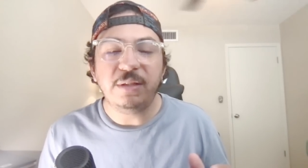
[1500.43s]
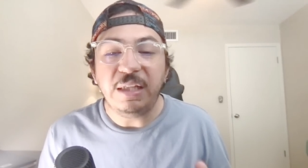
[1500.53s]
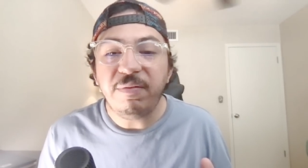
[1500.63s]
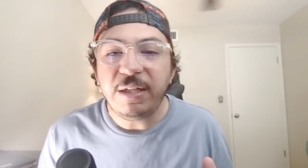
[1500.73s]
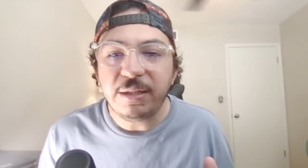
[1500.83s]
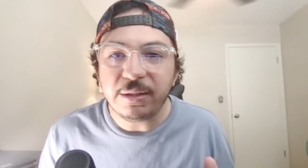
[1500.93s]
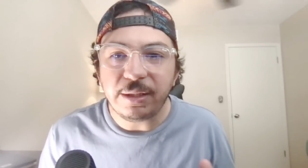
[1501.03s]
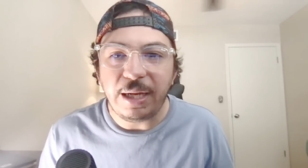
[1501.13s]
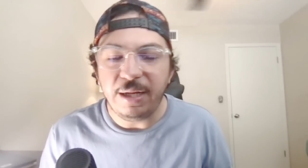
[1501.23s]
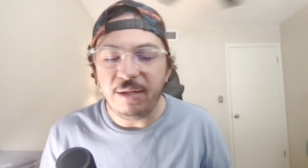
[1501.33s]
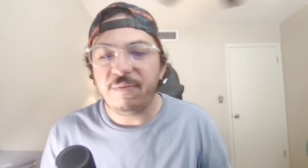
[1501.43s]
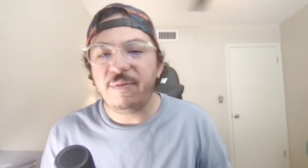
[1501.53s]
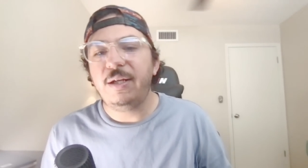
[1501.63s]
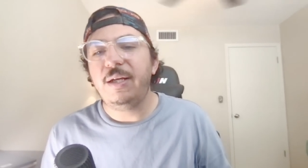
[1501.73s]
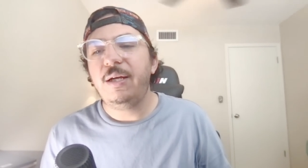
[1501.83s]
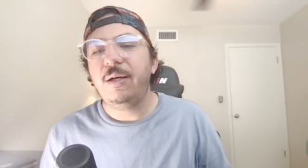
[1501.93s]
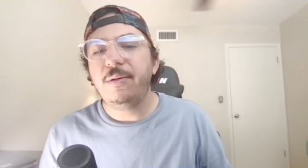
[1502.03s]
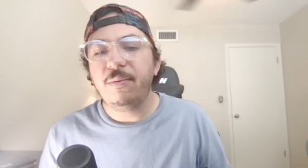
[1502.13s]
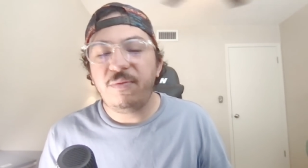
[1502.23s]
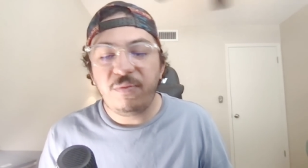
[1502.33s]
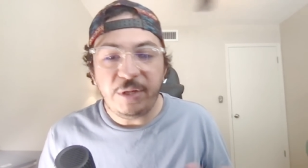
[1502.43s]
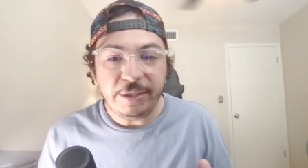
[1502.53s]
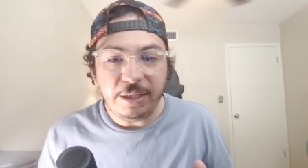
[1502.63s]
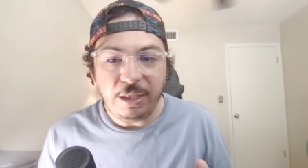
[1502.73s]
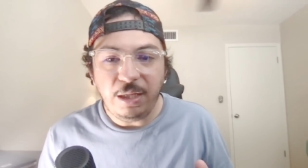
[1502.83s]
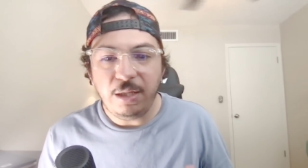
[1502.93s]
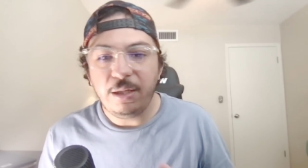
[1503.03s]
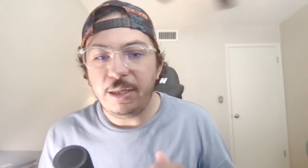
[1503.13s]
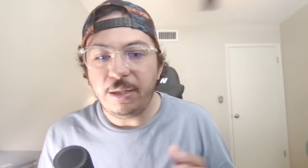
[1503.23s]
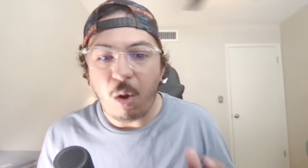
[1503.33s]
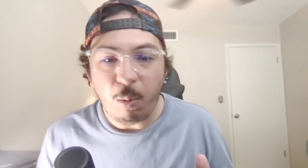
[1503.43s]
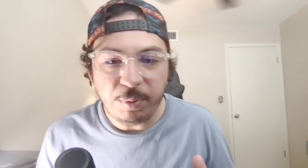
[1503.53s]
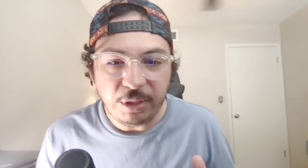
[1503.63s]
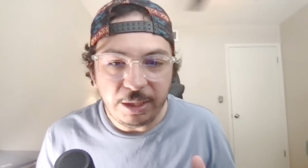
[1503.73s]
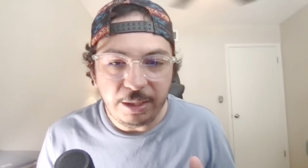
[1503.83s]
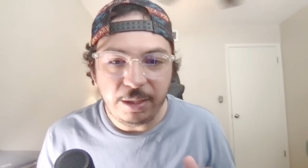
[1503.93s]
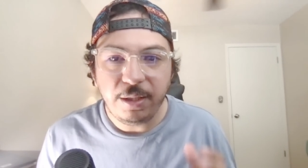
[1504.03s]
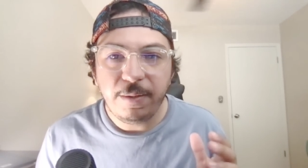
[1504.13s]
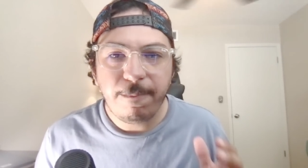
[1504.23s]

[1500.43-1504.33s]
living the life freely and openly